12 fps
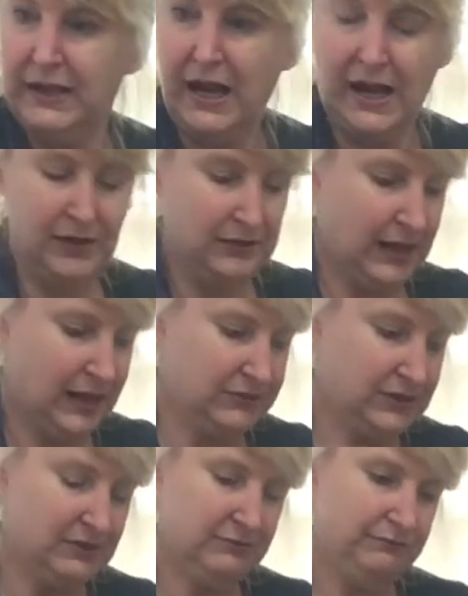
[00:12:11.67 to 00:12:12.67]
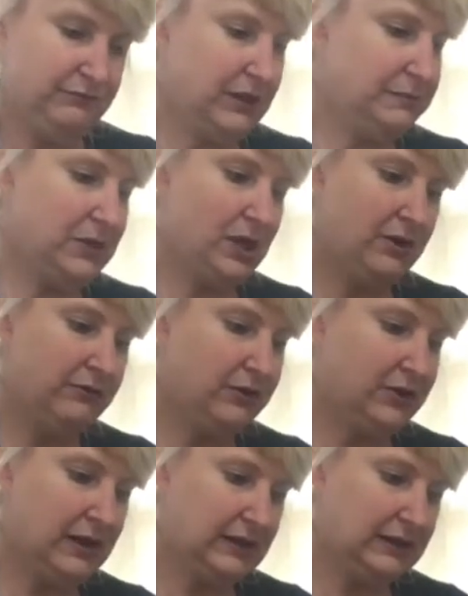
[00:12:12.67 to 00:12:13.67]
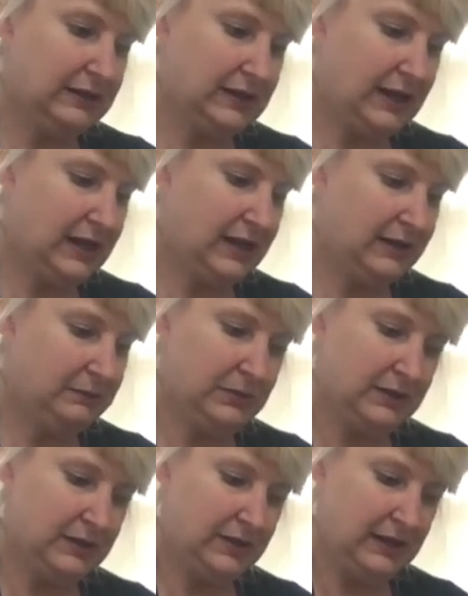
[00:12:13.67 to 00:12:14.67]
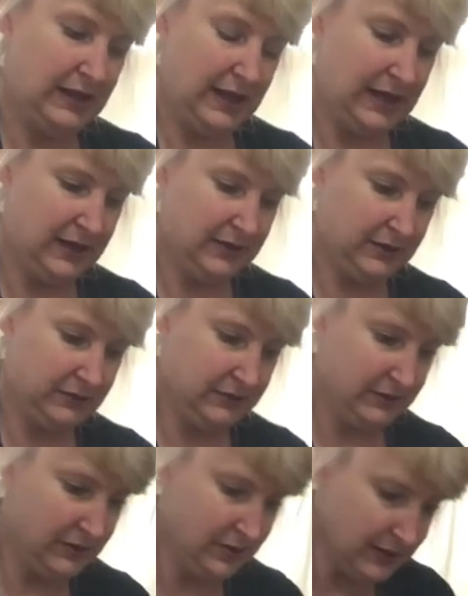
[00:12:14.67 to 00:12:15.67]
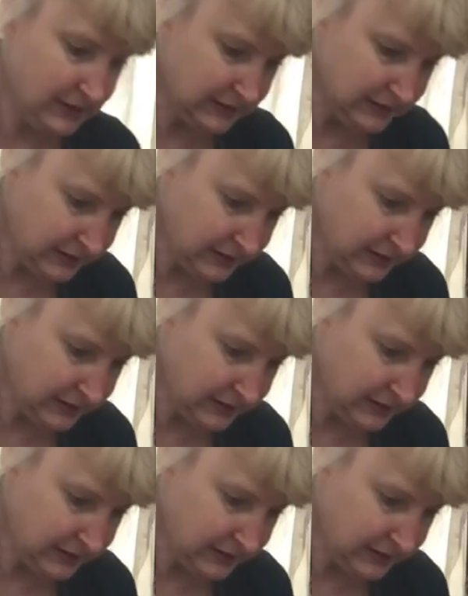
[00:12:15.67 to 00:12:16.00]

I don't have to flip it over or anything and put a handle on it